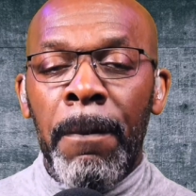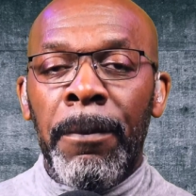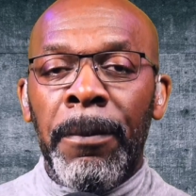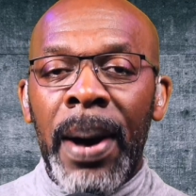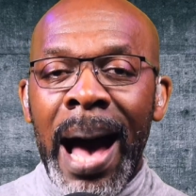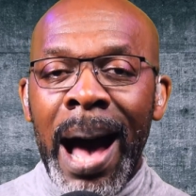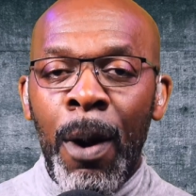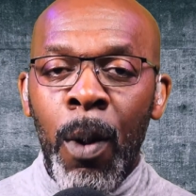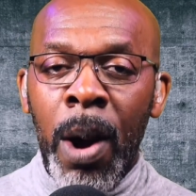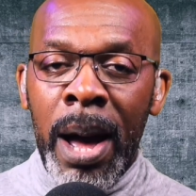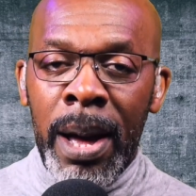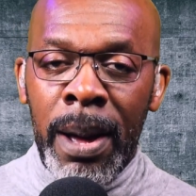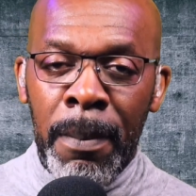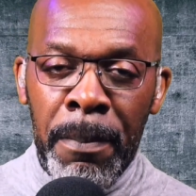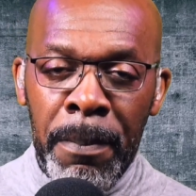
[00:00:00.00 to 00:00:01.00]

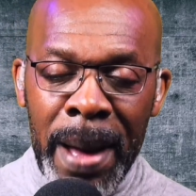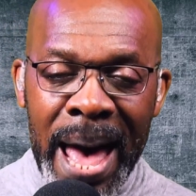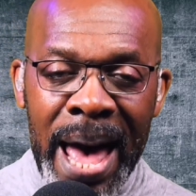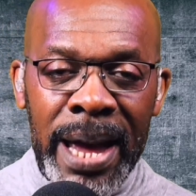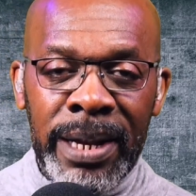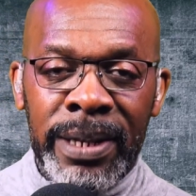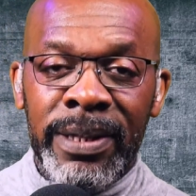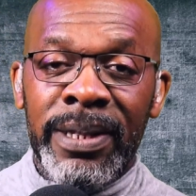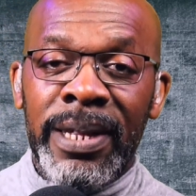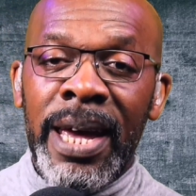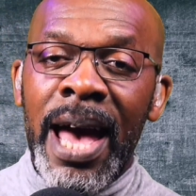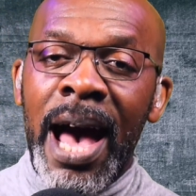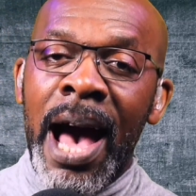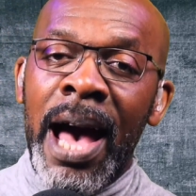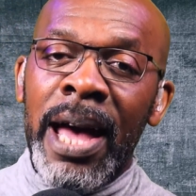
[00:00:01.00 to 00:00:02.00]
Power banks. They
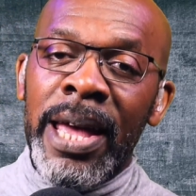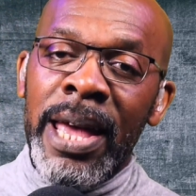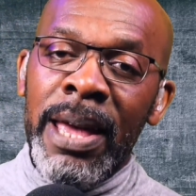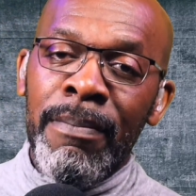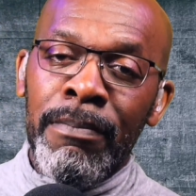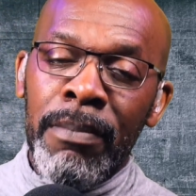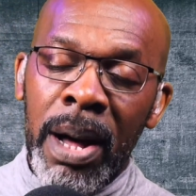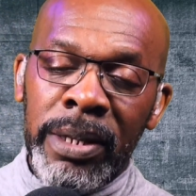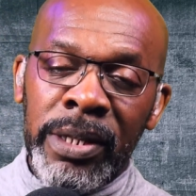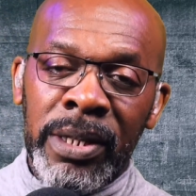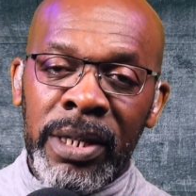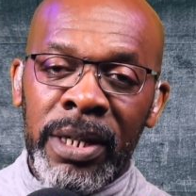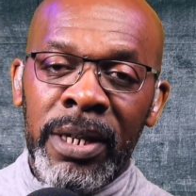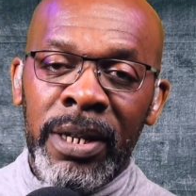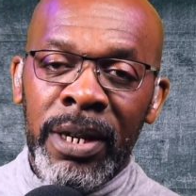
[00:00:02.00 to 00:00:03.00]
are a
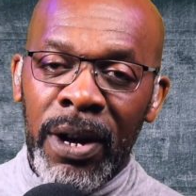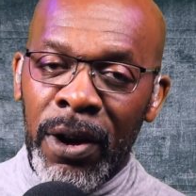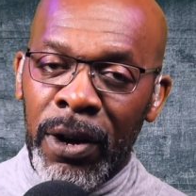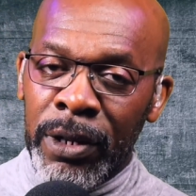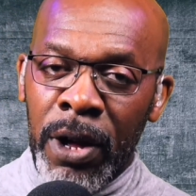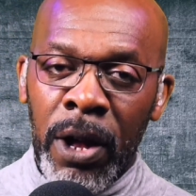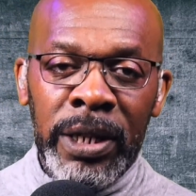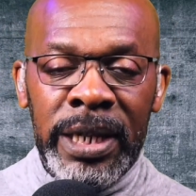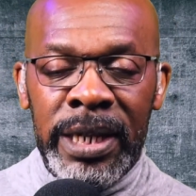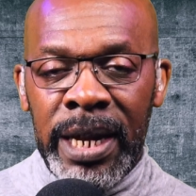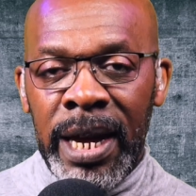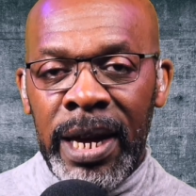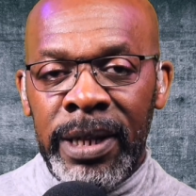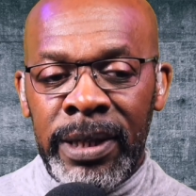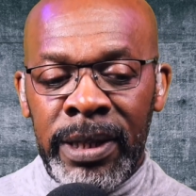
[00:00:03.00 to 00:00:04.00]
must on
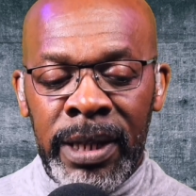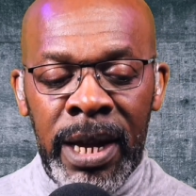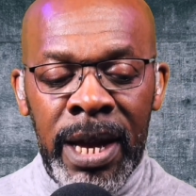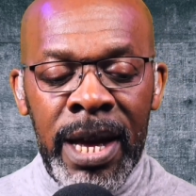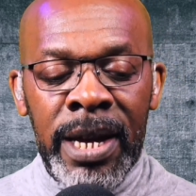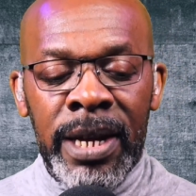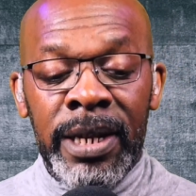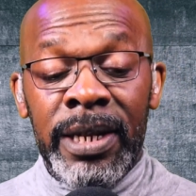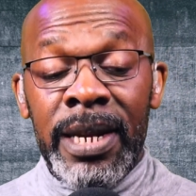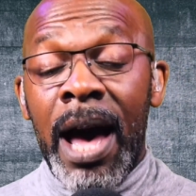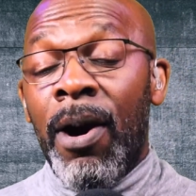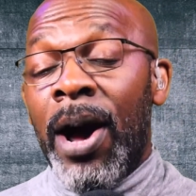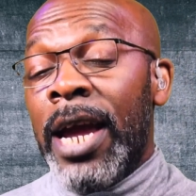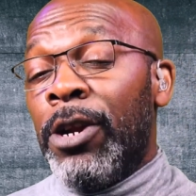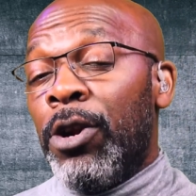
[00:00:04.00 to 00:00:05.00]
holidays.
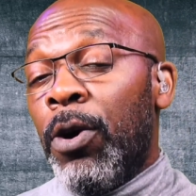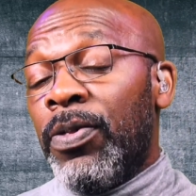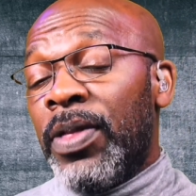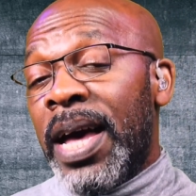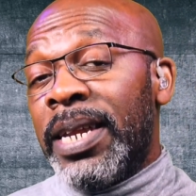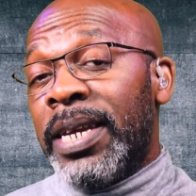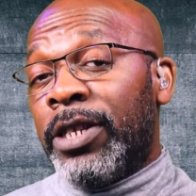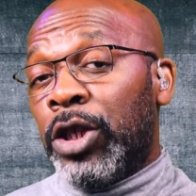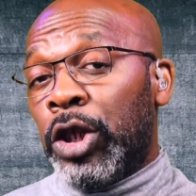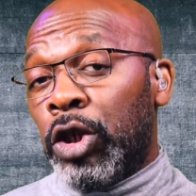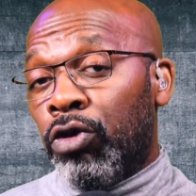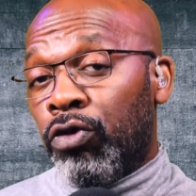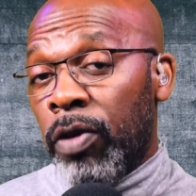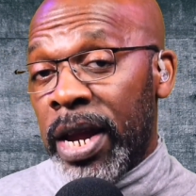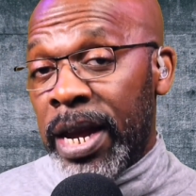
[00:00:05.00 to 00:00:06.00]
Now, I know that it's
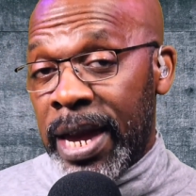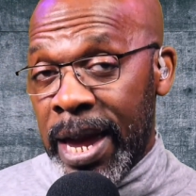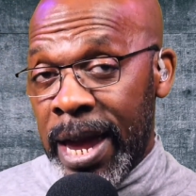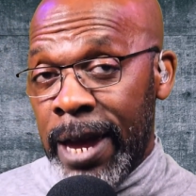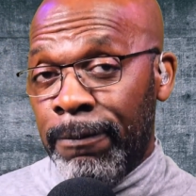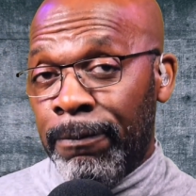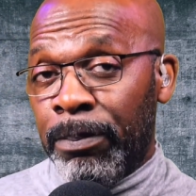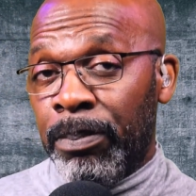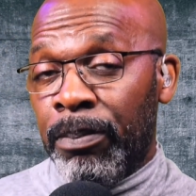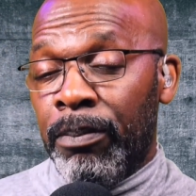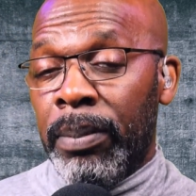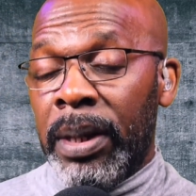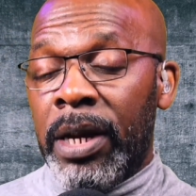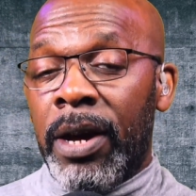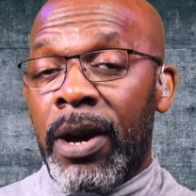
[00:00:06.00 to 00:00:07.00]
tricky
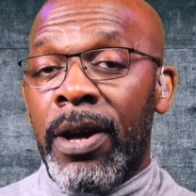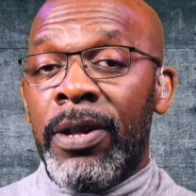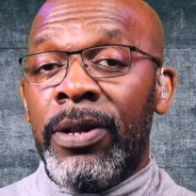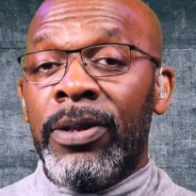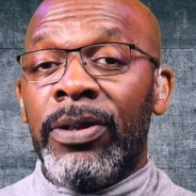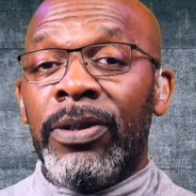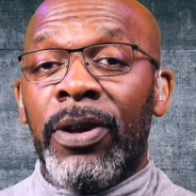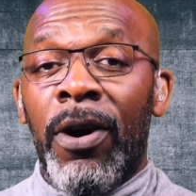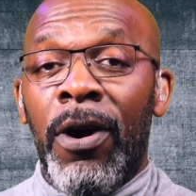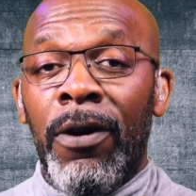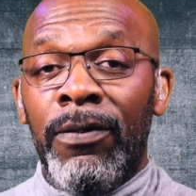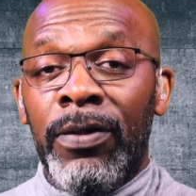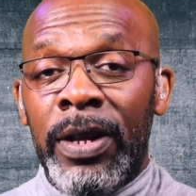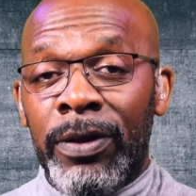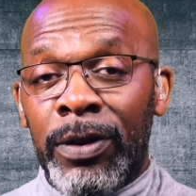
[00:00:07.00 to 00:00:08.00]
because
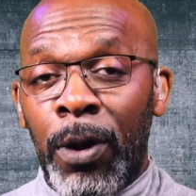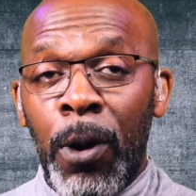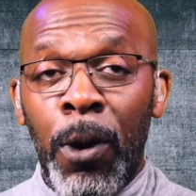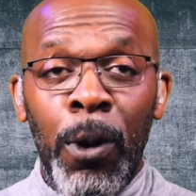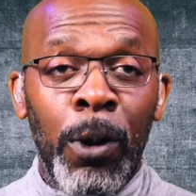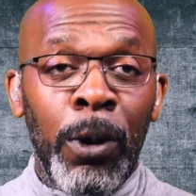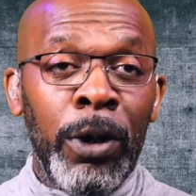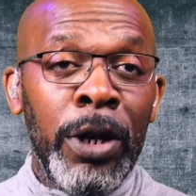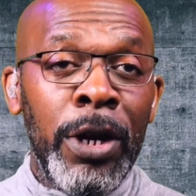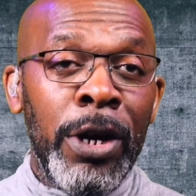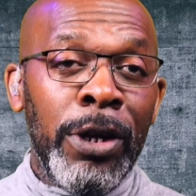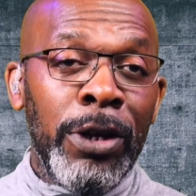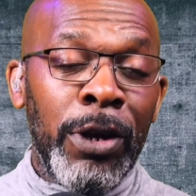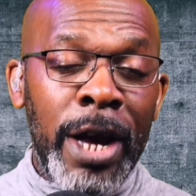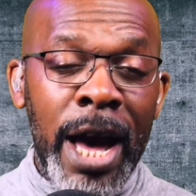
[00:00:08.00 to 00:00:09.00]
of this whole,
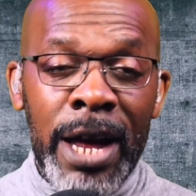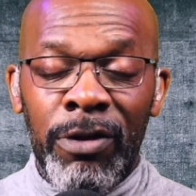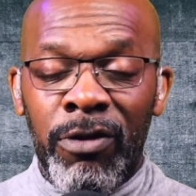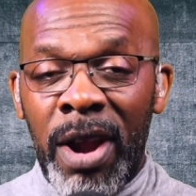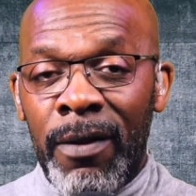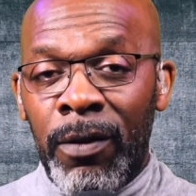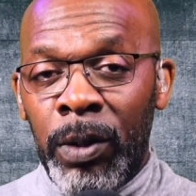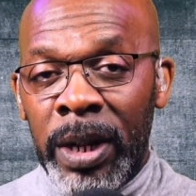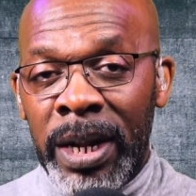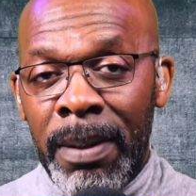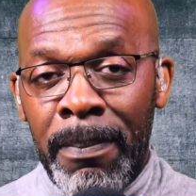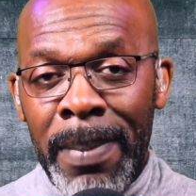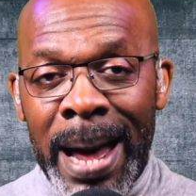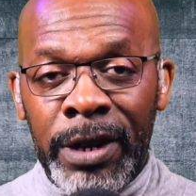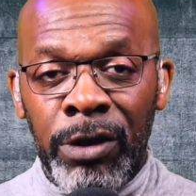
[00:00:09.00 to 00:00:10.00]
you can't travel with a
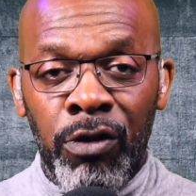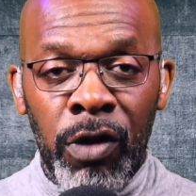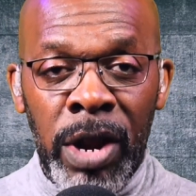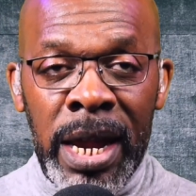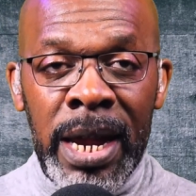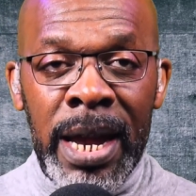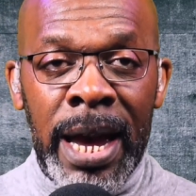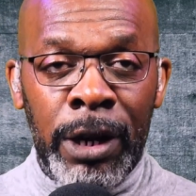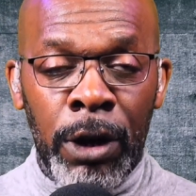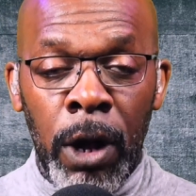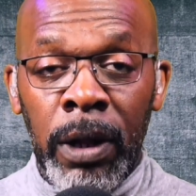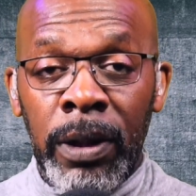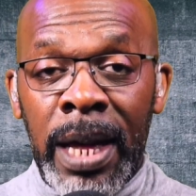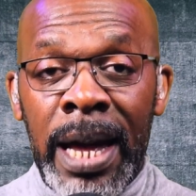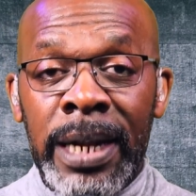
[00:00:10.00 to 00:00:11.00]
battery and
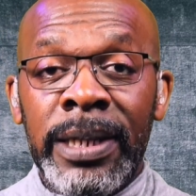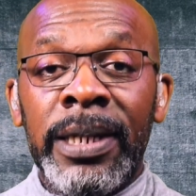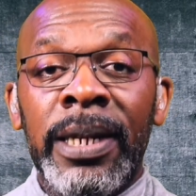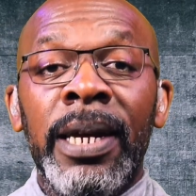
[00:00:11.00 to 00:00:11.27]
all that.